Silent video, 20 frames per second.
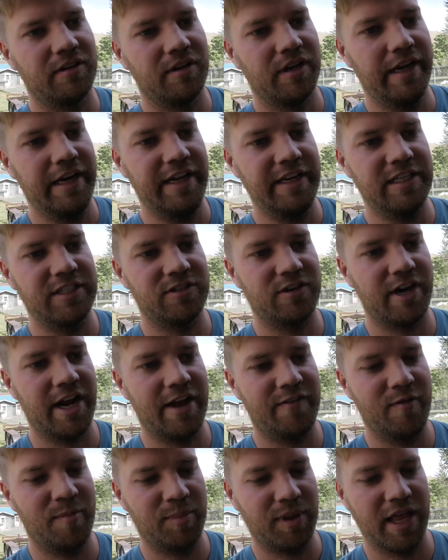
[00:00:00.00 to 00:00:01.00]
I need to sort of
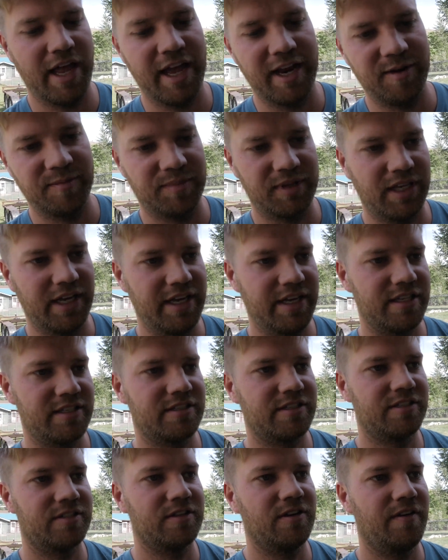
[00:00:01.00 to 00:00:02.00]
have a plan in place
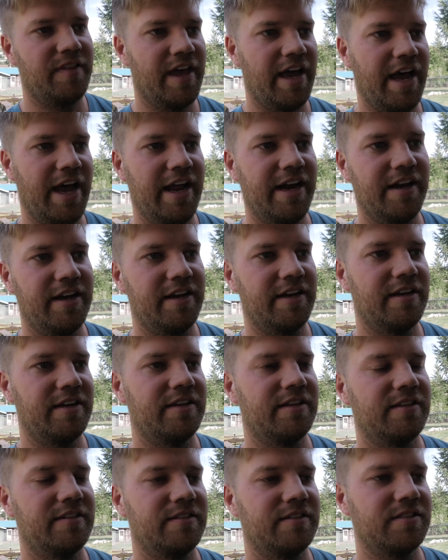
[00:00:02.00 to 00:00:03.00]
so that
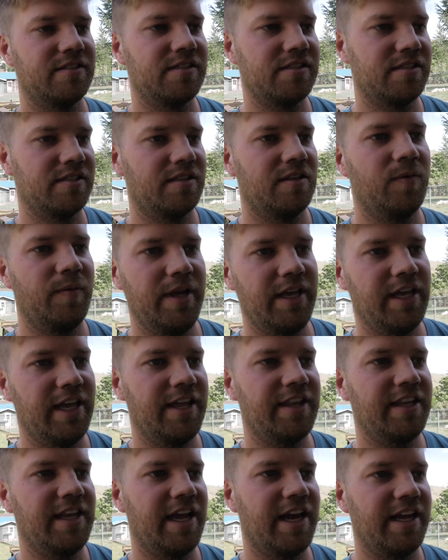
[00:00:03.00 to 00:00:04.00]
the
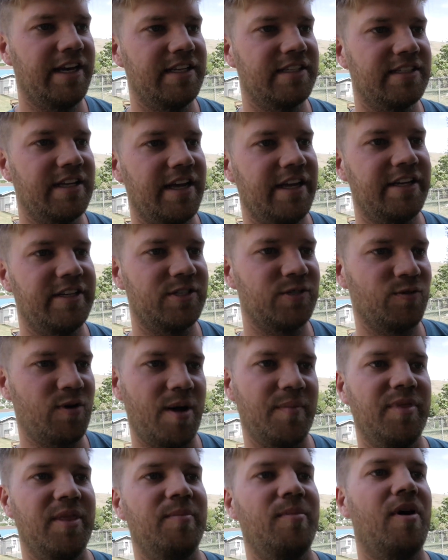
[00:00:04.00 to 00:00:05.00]
weekend that I decide to
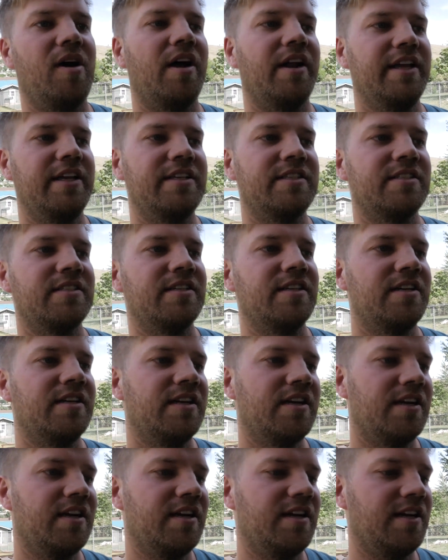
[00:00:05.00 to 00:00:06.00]
swap the bodies,
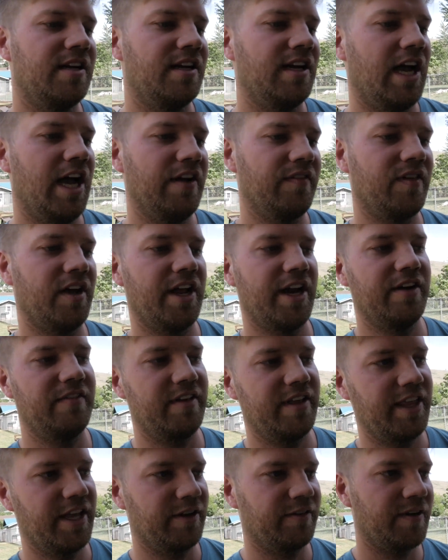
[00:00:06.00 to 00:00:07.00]
I've got
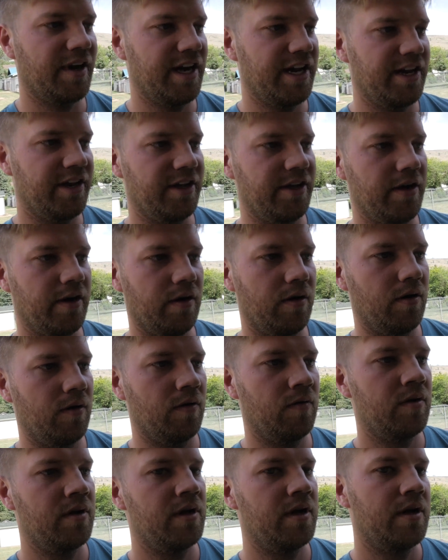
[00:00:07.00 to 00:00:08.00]
everything ready to
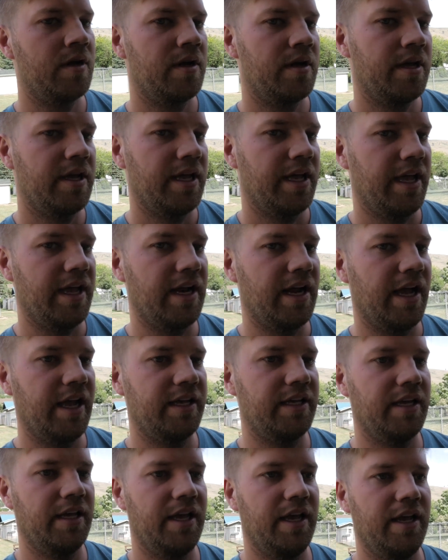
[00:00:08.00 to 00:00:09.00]
go and I
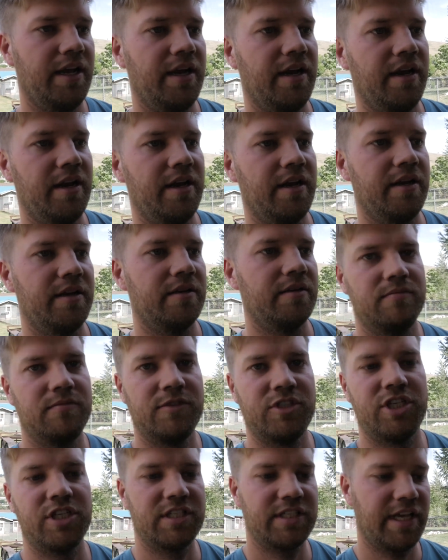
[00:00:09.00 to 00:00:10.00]
can
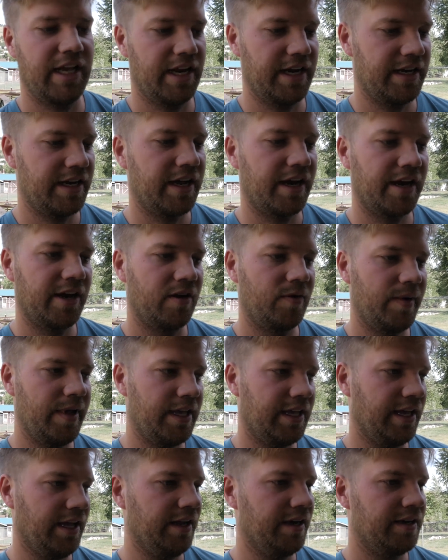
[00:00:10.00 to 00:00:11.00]
just get it done in a
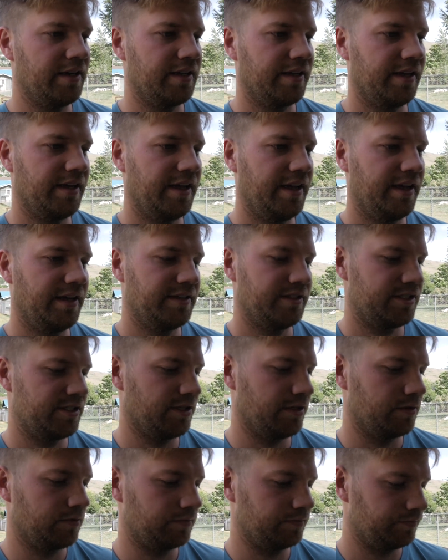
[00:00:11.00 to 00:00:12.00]
weekend.
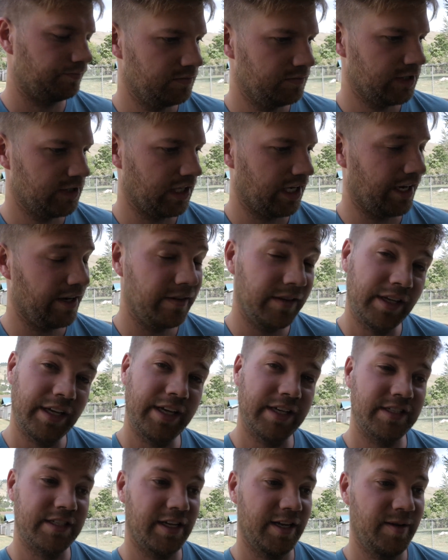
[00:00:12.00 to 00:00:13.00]
So I don't think
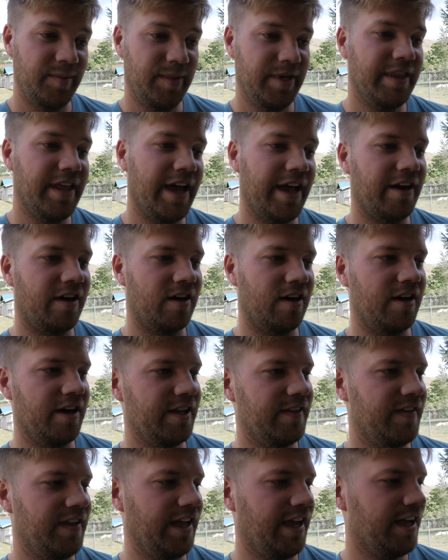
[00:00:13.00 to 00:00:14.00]
it's gonna be that hard
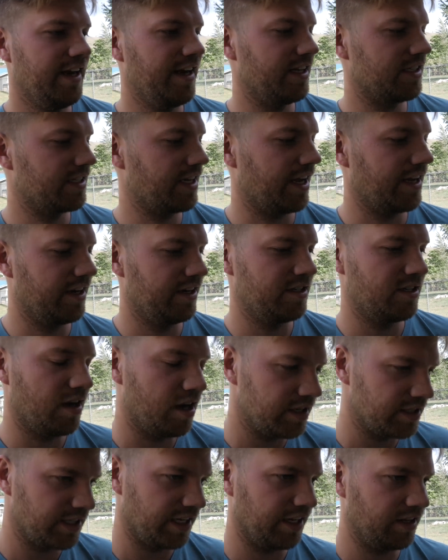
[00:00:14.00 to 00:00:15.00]
in the end. It's kind of
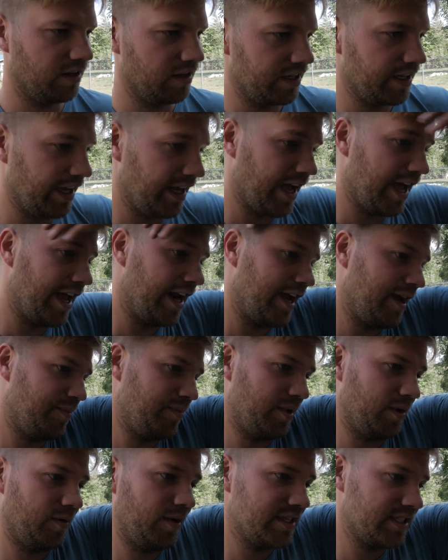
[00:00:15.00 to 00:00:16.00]
daunting looking at it,
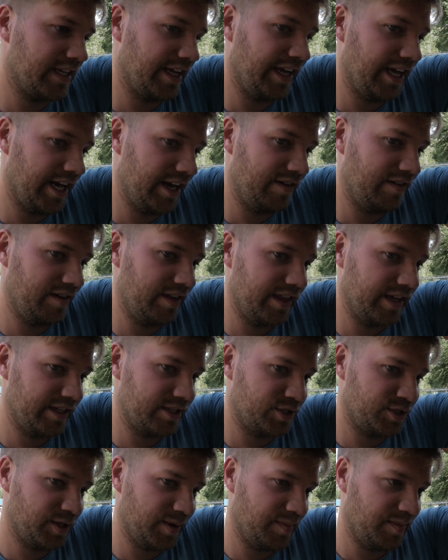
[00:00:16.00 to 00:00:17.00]
but once I get everything
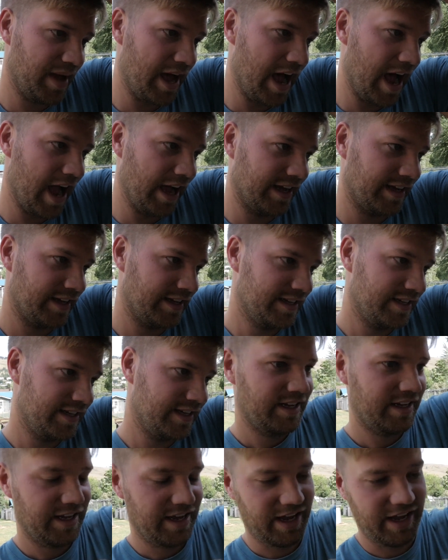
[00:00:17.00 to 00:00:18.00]
stripped back,
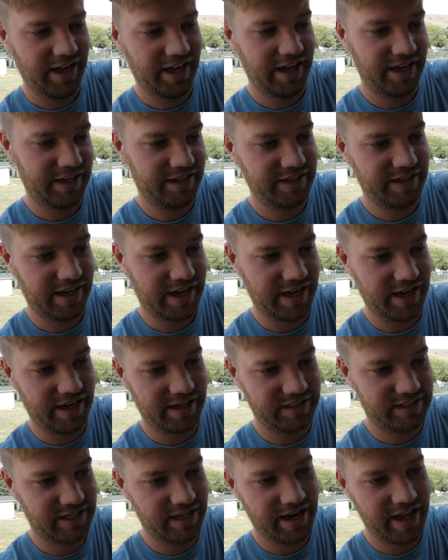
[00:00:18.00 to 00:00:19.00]
and
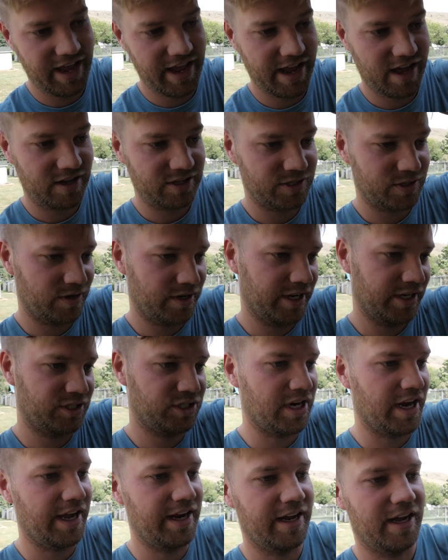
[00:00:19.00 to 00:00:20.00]
today I'll sort of
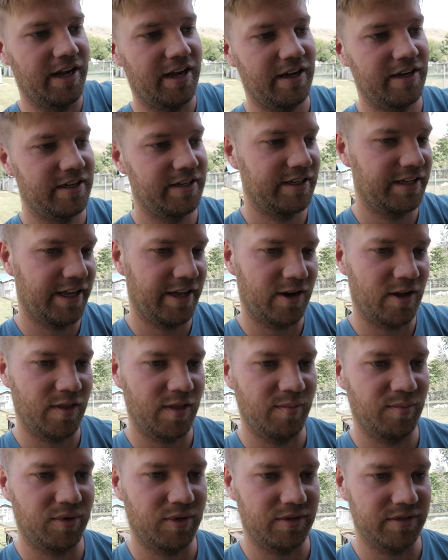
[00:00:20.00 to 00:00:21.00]
try to get all
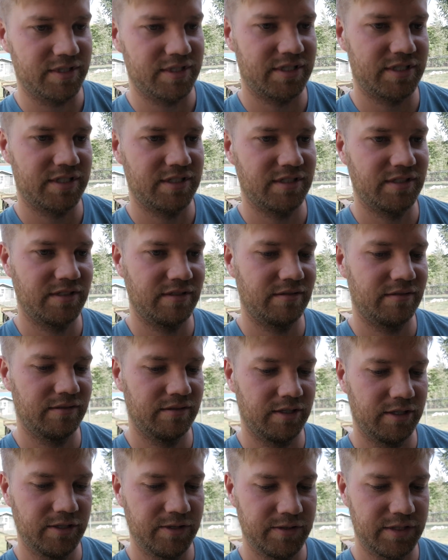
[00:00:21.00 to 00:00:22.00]
the bolts
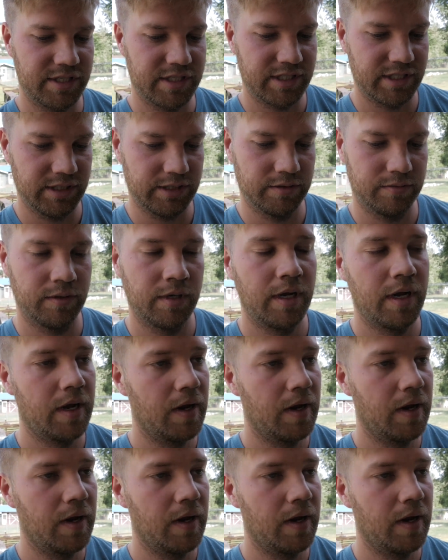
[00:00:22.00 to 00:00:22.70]
loose and